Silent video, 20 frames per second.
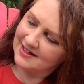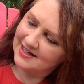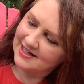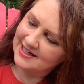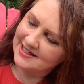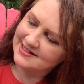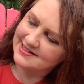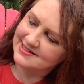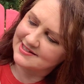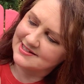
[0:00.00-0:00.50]

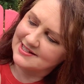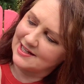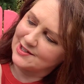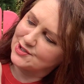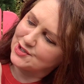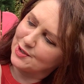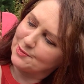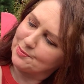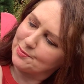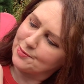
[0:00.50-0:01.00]
It's
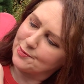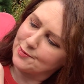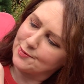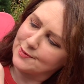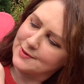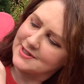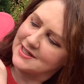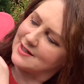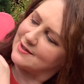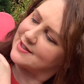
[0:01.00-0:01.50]
such a
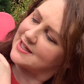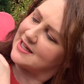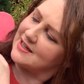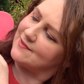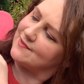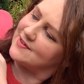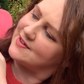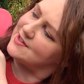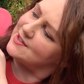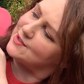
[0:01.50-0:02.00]
pretty
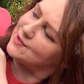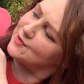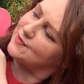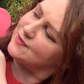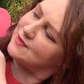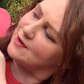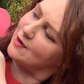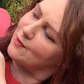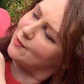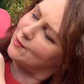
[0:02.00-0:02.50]
looking vintage
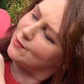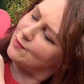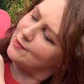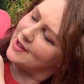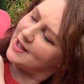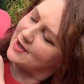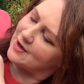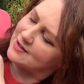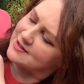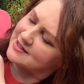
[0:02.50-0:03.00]
floral,
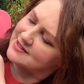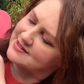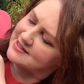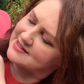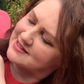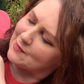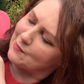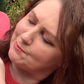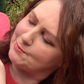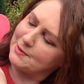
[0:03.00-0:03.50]
and I just
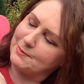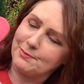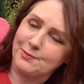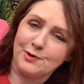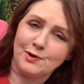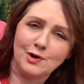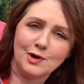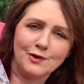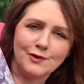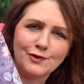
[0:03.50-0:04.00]
think that would be
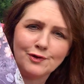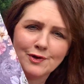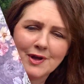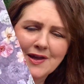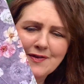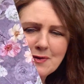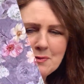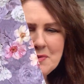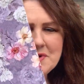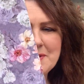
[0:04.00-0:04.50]
beautiful
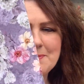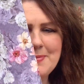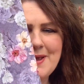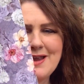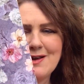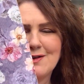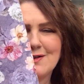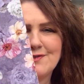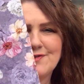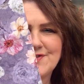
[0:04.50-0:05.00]
even with a
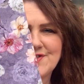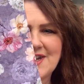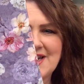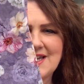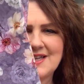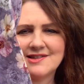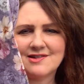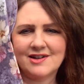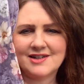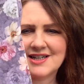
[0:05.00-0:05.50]
pair of
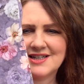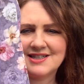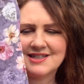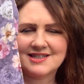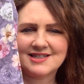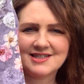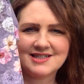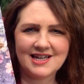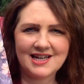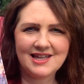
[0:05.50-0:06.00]
jeans. I can
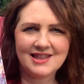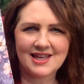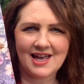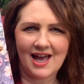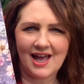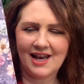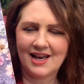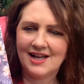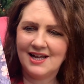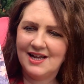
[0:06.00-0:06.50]
see
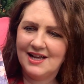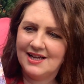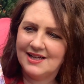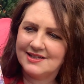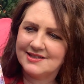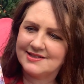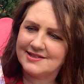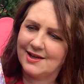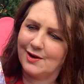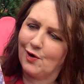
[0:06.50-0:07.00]
that
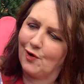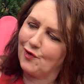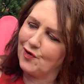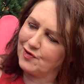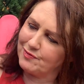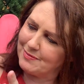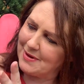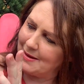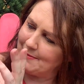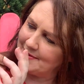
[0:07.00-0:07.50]
set off
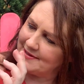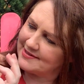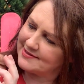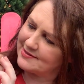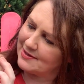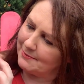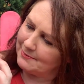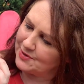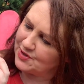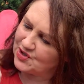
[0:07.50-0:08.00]
with maybe
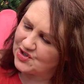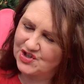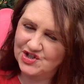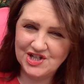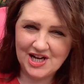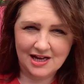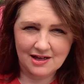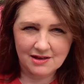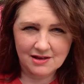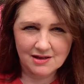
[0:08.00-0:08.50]
some
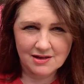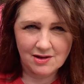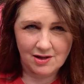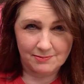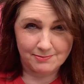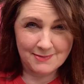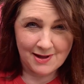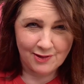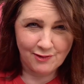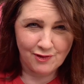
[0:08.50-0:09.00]
shell
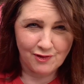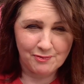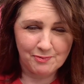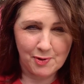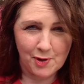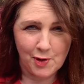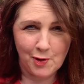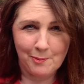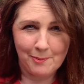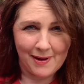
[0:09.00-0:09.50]
like mother of
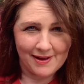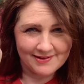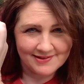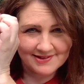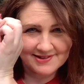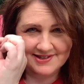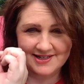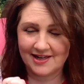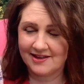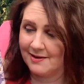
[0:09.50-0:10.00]
pearl
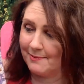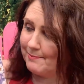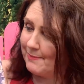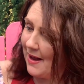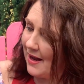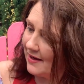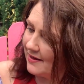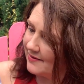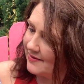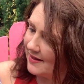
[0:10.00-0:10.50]
buttons down the
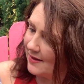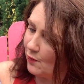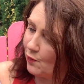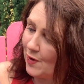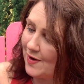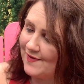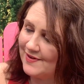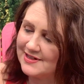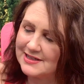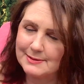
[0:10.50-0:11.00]
back there,
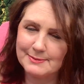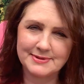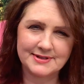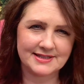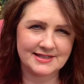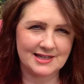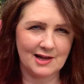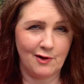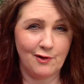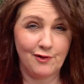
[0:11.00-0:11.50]
or even some
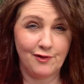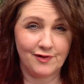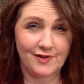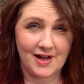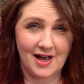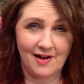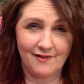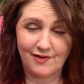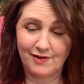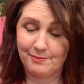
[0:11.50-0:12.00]

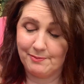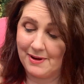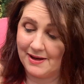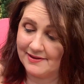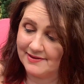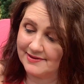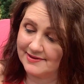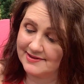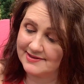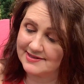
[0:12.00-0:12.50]
self-covered
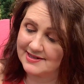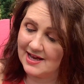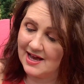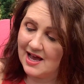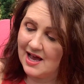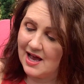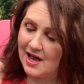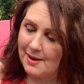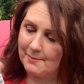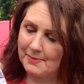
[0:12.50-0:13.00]
buttons.
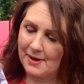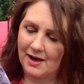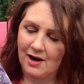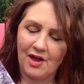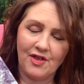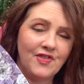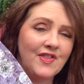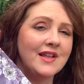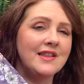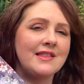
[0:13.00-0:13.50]
But
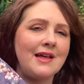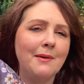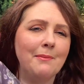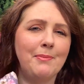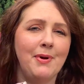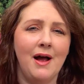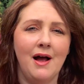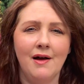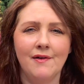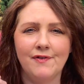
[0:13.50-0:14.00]
I think that
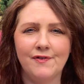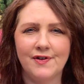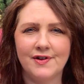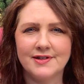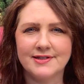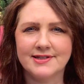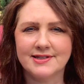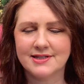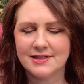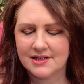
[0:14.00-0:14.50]
puff
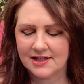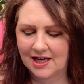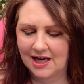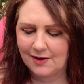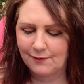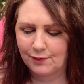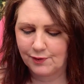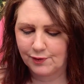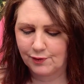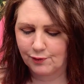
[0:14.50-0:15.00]

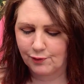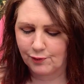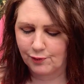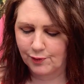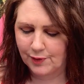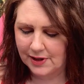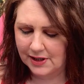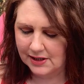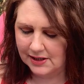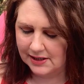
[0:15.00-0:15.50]
sleeve would
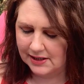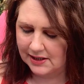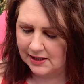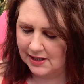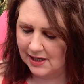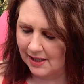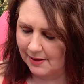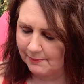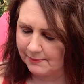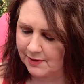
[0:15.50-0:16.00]

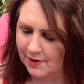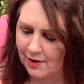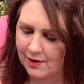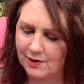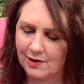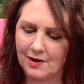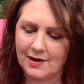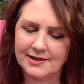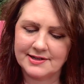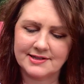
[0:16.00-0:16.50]
really go
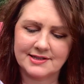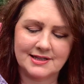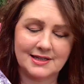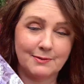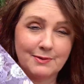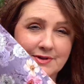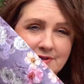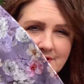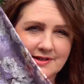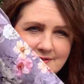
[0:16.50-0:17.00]
nicely
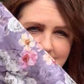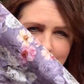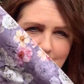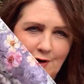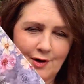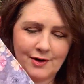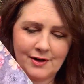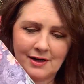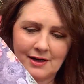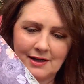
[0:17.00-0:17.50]
with this
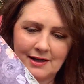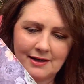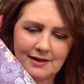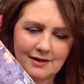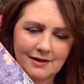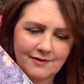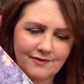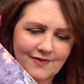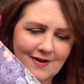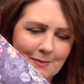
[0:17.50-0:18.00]
cotton
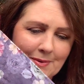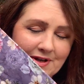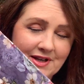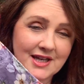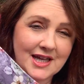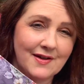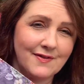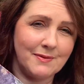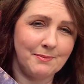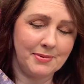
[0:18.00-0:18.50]
linen fabric to
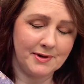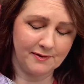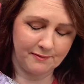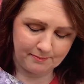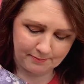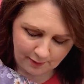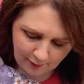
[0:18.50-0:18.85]
give it a bit of